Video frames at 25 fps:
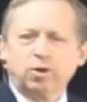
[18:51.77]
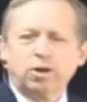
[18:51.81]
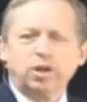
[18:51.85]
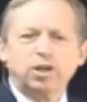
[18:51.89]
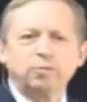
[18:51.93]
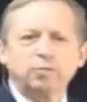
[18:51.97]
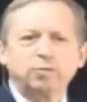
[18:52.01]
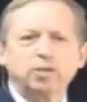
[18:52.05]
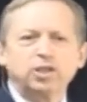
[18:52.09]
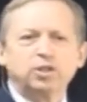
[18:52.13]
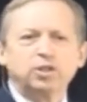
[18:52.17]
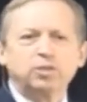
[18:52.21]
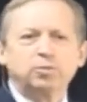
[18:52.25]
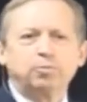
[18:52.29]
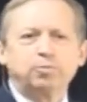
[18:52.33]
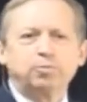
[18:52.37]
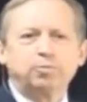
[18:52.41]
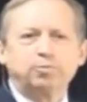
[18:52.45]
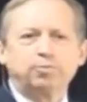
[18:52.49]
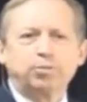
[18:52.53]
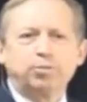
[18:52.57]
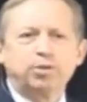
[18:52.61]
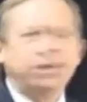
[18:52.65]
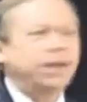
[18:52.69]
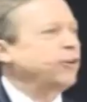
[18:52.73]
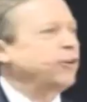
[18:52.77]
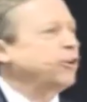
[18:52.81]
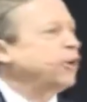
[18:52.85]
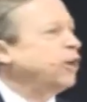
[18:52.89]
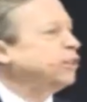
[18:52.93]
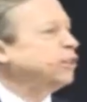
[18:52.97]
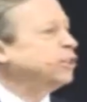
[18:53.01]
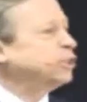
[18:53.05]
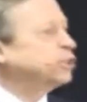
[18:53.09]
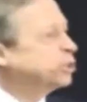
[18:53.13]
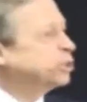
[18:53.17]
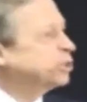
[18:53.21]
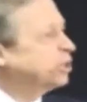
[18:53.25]
Quality means pull out
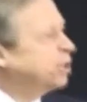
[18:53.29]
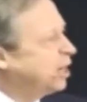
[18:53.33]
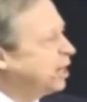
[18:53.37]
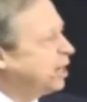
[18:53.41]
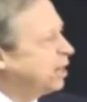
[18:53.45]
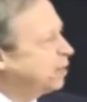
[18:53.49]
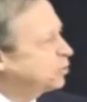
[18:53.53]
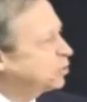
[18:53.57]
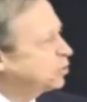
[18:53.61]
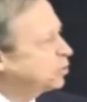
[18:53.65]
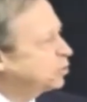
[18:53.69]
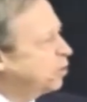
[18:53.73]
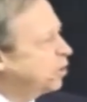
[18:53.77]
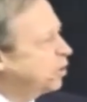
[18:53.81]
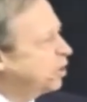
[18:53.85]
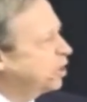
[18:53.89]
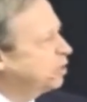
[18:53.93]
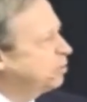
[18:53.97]
all the stops.